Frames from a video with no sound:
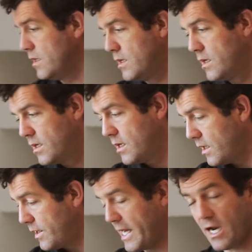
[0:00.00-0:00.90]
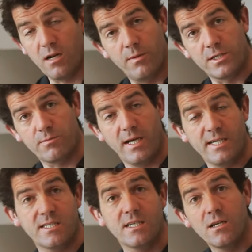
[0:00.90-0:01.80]
And add a little bit of
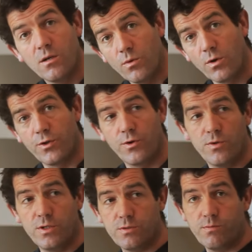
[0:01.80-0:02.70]
spice. We're going to throw in the